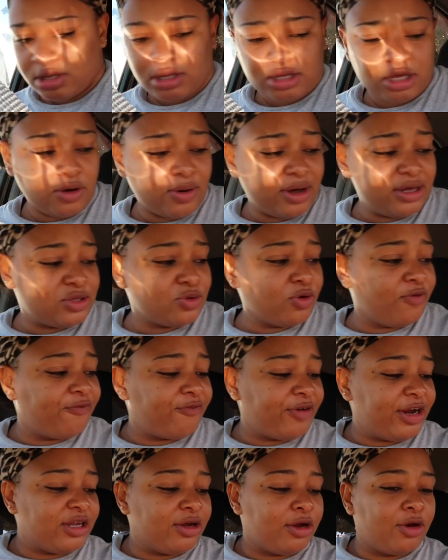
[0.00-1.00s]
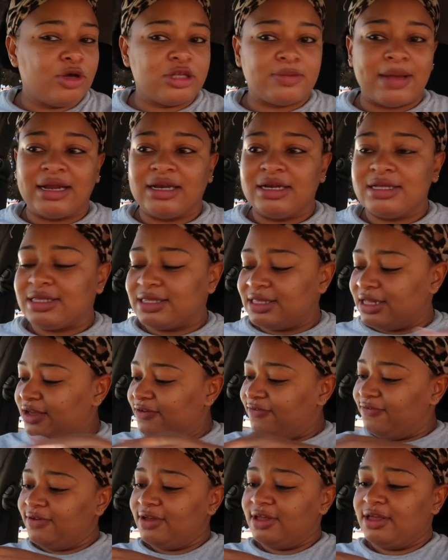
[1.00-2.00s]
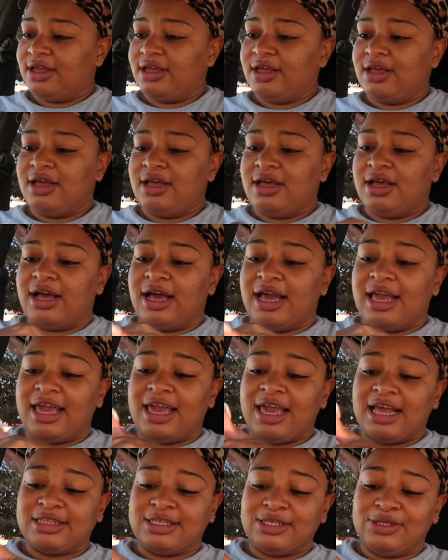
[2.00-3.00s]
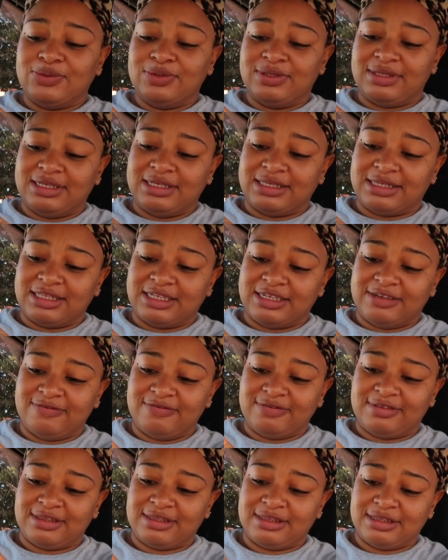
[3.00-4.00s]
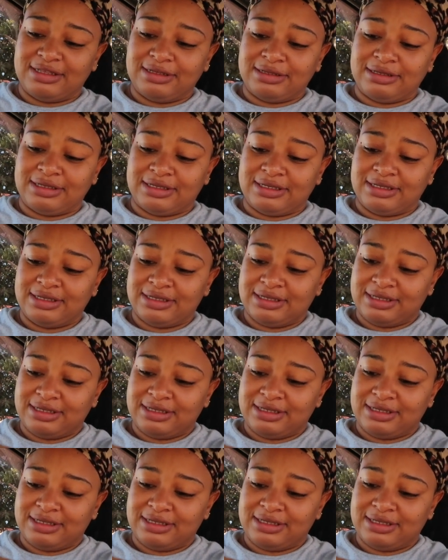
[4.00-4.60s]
Yo, I'm so afraid to close back this knife. I hate to use these knives. Ugh.